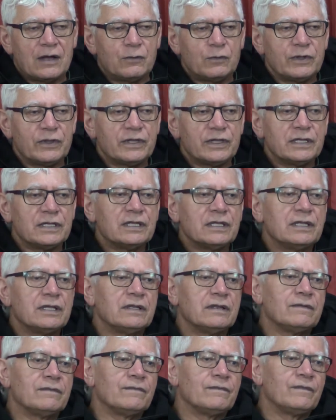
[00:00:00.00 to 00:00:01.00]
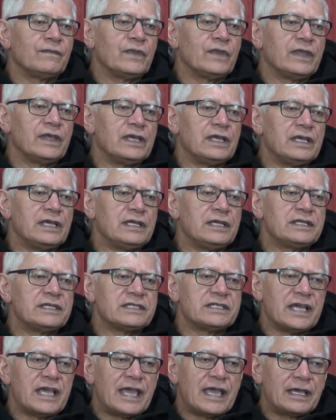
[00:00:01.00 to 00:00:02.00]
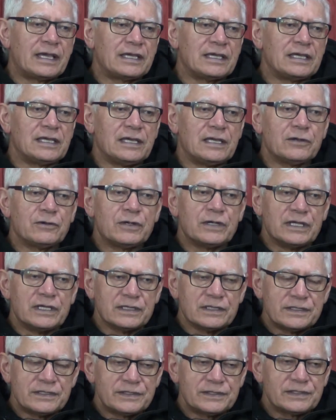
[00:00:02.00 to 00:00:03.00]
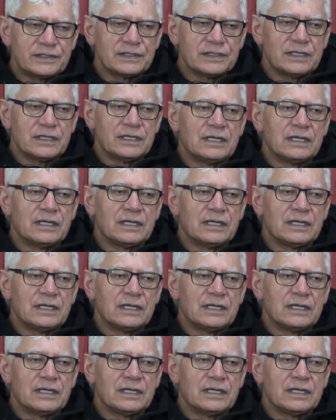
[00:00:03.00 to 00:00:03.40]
within the tank areas,